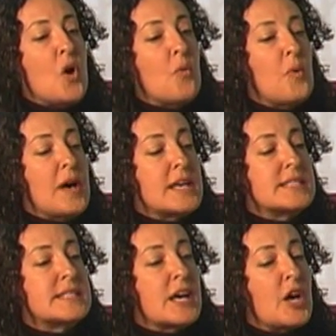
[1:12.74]

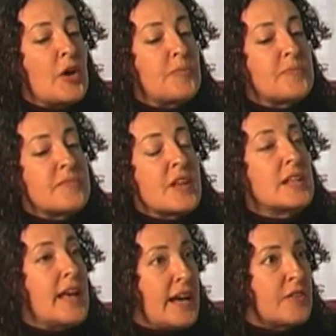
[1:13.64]
was um,
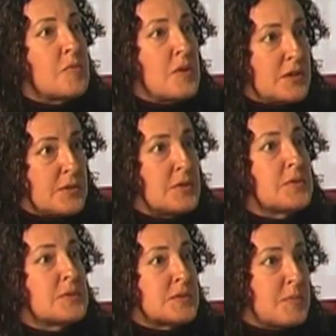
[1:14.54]
lack of
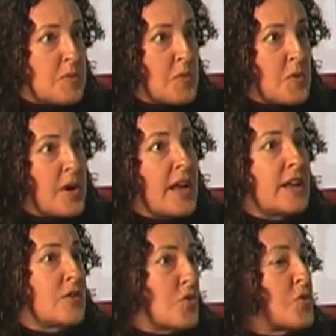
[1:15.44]
parental support
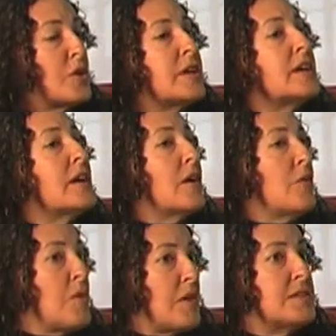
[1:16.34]
and early
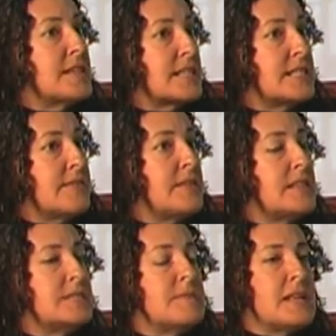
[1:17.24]
awareness
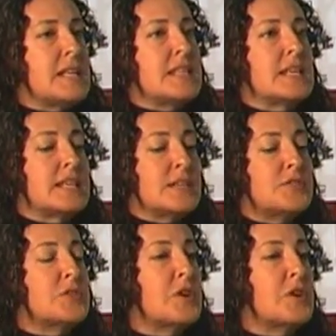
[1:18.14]
activities, meaning that kids are